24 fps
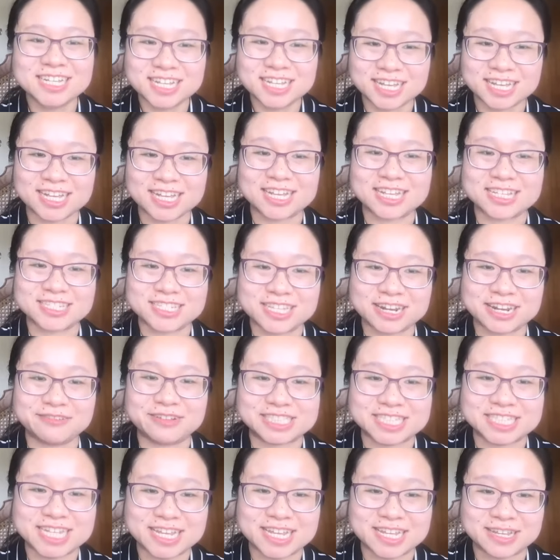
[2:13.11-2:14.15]

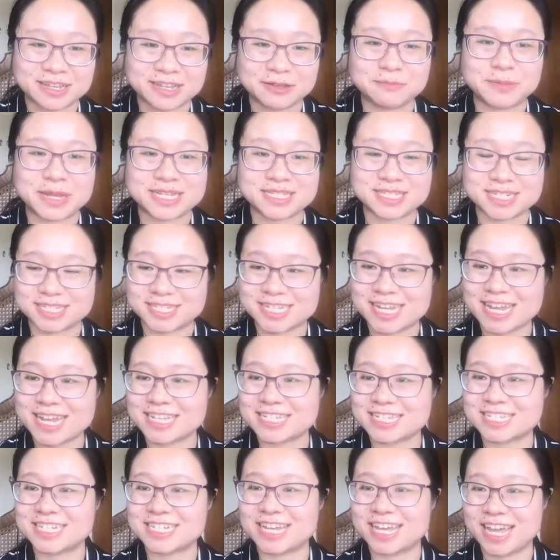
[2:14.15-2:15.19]
cellular-based
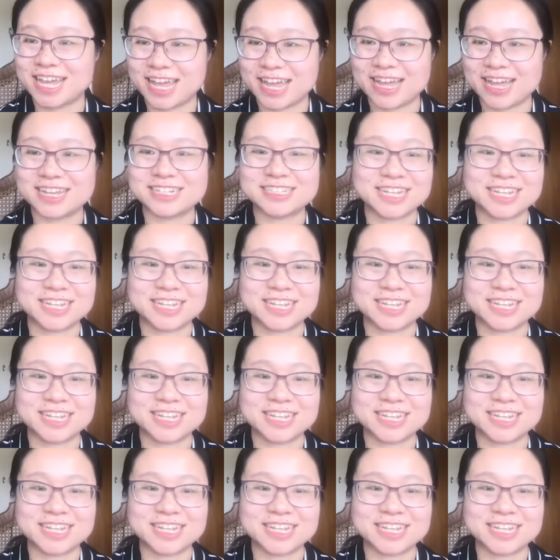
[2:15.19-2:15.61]
test and